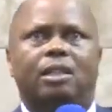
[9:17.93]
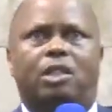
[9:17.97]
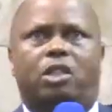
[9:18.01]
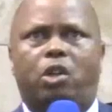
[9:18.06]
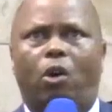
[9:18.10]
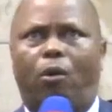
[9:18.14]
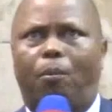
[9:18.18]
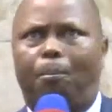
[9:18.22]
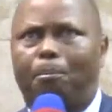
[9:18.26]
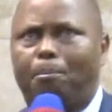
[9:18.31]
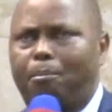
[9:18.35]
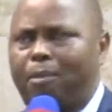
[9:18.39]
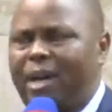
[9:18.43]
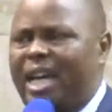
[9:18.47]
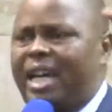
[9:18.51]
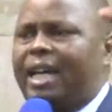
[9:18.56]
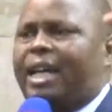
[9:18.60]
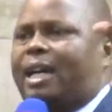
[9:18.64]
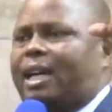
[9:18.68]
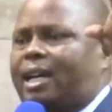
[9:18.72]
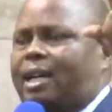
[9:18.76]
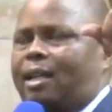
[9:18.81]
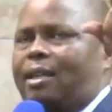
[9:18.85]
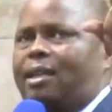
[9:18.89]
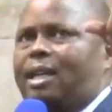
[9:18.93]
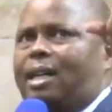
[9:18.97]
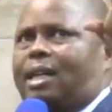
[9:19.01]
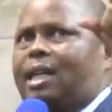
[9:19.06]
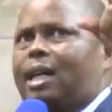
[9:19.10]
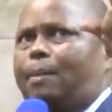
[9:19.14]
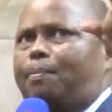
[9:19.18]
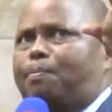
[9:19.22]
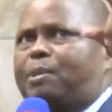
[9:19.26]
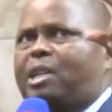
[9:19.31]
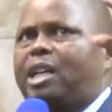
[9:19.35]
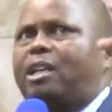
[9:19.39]
to make the
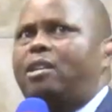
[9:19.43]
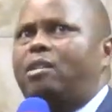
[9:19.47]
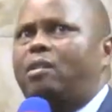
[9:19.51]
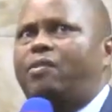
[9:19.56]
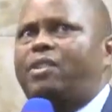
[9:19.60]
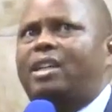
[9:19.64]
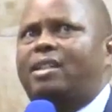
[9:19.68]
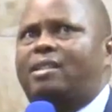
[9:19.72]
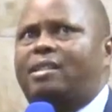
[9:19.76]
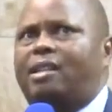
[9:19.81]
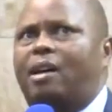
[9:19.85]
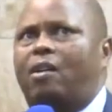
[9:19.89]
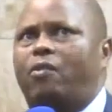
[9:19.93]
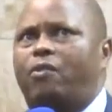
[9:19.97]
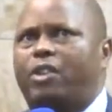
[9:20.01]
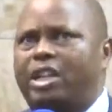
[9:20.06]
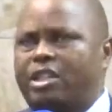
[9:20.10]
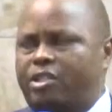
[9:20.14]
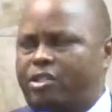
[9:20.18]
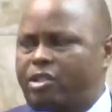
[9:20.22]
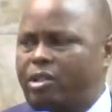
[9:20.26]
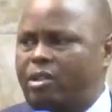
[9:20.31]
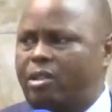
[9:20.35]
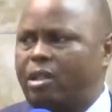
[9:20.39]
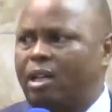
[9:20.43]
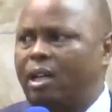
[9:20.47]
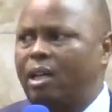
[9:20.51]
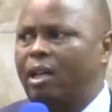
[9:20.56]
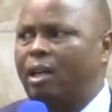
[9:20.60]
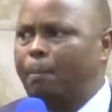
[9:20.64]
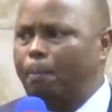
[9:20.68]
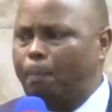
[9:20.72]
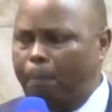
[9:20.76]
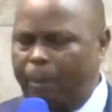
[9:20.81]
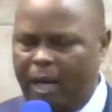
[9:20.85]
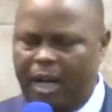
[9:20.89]
captain of their salvation
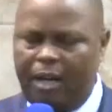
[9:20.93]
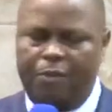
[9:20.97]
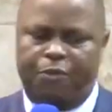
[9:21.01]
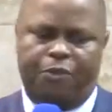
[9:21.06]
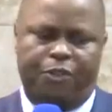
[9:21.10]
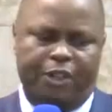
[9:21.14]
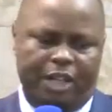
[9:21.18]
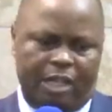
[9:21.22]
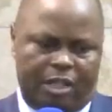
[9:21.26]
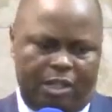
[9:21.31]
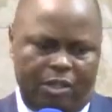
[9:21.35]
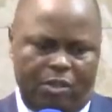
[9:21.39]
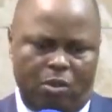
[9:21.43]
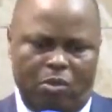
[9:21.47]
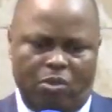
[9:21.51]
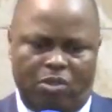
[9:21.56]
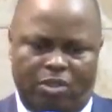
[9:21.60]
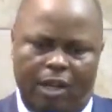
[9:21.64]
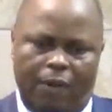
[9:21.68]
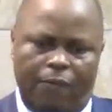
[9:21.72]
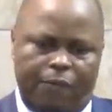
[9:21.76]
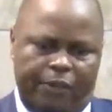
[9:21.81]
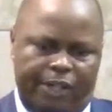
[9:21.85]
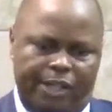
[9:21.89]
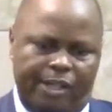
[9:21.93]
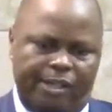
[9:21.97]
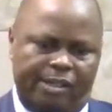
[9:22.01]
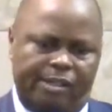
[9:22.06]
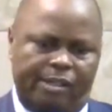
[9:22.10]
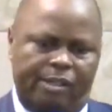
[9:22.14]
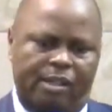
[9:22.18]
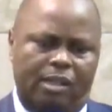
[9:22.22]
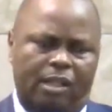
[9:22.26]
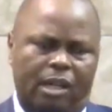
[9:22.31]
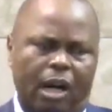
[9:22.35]
perfect through sufferings.